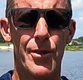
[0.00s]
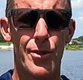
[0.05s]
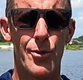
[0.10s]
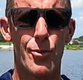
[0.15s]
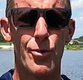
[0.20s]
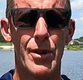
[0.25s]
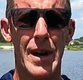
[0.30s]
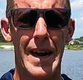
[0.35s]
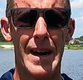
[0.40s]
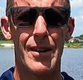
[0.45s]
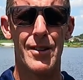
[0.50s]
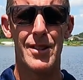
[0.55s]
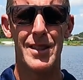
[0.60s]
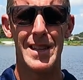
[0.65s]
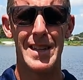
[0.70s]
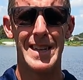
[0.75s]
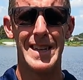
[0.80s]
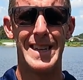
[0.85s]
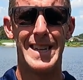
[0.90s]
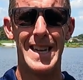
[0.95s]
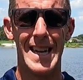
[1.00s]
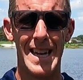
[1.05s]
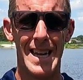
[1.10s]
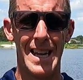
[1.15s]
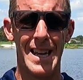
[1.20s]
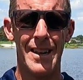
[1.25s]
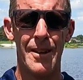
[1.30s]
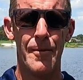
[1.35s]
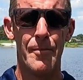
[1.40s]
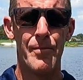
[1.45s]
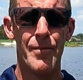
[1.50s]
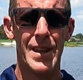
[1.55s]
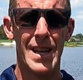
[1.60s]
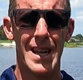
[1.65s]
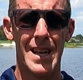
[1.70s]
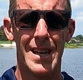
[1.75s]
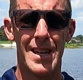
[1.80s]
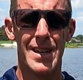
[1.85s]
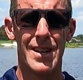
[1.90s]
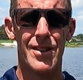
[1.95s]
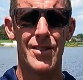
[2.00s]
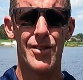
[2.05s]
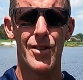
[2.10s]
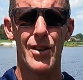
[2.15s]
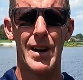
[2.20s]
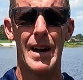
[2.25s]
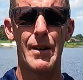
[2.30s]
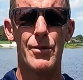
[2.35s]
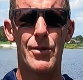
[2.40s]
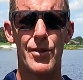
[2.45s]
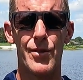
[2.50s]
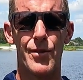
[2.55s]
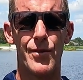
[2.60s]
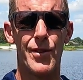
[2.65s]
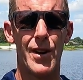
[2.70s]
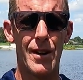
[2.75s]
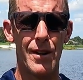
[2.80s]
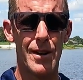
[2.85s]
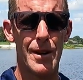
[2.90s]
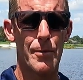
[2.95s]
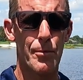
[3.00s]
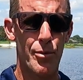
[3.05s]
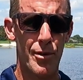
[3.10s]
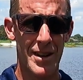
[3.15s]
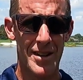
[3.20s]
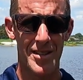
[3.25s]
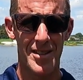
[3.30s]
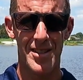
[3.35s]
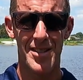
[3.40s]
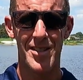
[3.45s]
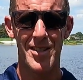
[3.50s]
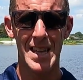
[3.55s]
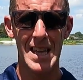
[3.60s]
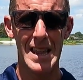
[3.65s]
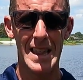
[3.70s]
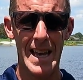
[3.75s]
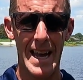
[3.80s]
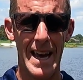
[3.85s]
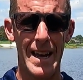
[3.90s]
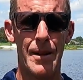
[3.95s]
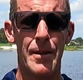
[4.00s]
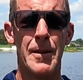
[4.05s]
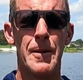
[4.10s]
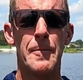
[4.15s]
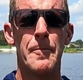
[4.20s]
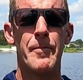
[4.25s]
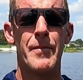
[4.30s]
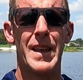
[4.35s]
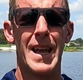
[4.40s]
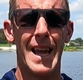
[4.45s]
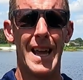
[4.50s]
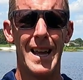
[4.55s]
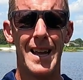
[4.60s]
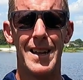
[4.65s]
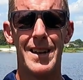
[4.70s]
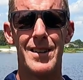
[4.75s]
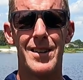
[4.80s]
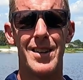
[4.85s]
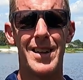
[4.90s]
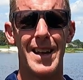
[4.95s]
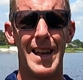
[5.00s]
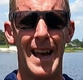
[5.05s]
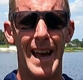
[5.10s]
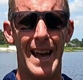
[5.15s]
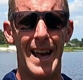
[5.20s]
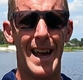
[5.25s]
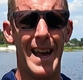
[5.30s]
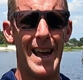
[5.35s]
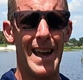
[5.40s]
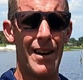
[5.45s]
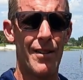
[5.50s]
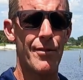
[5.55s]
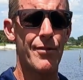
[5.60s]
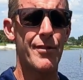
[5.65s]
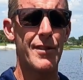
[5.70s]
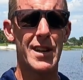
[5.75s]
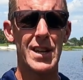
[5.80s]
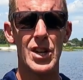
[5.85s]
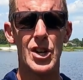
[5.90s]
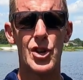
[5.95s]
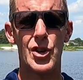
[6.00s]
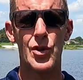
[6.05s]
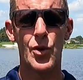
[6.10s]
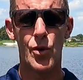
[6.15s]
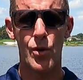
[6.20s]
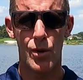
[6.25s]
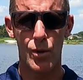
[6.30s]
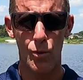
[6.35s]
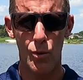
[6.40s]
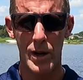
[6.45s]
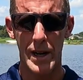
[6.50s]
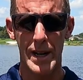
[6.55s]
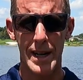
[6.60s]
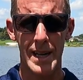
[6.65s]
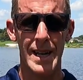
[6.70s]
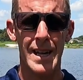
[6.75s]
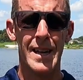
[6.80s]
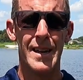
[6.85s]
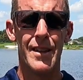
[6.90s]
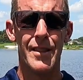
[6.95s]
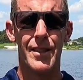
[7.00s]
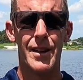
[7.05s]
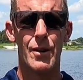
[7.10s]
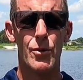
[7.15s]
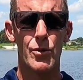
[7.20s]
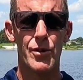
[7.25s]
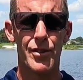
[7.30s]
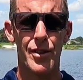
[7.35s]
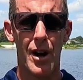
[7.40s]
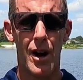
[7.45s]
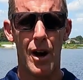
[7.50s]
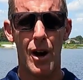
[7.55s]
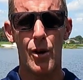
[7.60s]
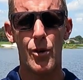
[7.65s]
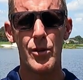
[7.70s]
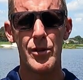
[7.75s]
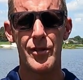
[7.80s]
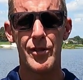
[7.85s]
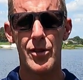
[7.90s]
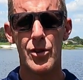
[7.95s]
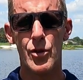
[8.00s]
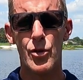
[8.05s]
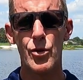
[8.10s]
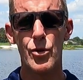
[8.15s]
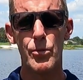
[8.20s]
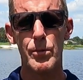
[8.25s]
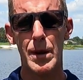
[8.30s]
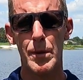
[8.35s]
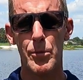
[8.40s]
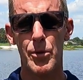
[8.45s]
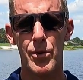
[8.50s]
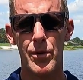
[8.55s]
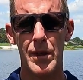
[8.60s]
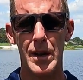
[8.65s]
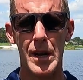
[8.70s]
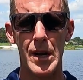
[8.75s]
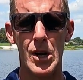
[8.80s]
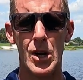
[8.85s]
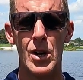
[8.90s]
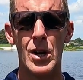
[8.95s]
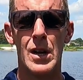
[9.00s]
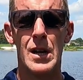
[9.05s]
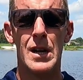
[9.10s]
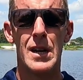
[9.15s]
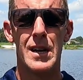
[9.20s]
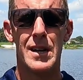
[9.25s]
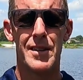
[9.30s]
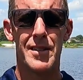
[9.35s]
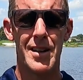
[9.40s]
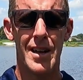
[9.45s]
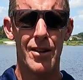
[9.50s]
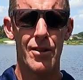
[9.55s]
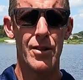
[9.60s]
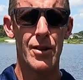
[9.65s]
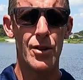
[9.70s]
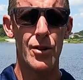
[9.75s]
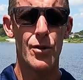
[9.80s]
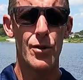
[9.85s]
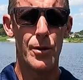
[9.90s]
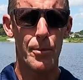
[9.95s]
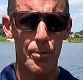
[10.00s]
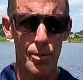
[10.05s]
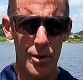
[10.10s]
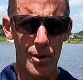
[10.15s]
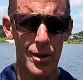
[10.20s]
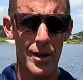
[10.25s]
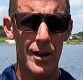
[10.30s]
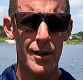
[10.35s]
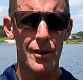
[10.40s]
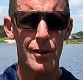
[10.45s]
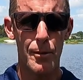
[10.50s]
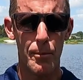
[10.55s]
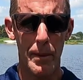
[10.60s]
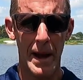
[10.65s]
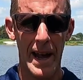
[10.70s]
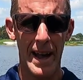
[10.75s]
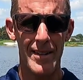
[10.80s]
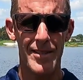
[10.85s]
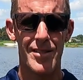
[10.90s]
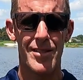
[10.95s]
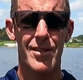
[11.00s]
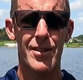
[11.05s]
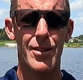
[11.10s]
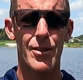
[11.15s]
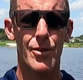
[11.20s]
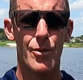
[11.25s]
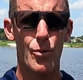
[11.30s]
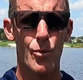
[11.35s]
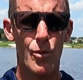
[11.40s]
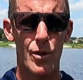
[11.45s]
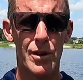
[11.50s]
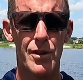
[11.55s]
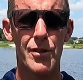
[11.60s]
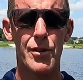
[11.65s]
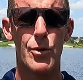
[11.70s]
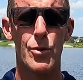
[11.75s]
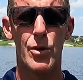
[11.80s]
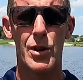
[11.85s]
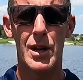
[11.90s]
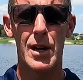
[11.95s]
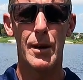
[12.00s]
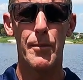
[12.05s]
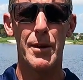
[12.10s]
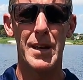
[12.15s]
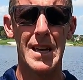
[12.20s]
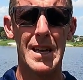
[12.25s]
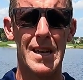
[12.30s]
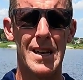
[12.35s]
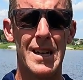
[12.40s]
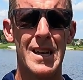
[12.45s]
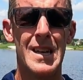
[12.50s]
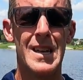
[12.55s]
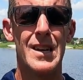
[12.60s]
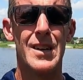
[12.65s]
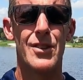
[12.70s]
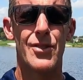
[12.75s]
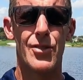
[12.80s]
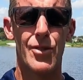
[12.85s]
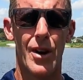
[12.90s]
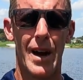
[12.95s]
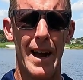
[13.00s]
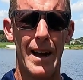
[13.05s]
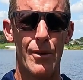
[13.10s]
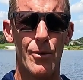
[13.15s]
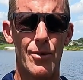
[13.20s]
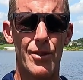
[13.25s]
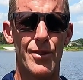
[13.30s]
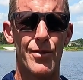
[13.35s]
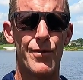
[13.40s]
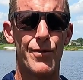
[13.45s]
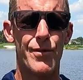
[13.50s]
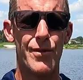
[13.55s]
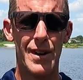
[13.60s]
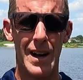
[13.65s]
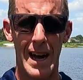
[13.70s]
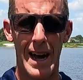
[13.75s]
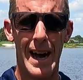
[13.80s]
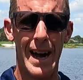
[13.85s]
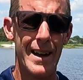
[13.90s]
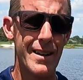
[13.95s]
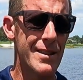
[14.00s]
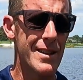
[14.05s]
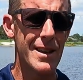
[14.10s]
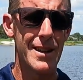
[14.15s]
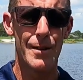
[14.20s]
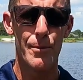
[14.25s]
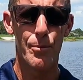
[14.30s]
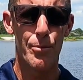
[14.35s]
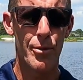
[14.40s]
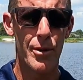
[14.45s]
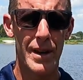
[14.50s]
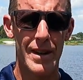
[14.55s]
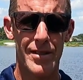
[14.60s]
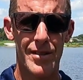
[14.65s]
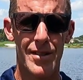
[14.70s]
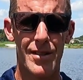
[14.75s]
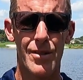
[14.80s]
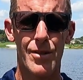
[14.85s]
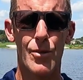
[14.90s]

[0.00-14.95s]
throughout the day. And so I was very impressed to see that. And at every doorway, there was always a crew member there telling you to put on your mask once you were coming in. So I was highly impressed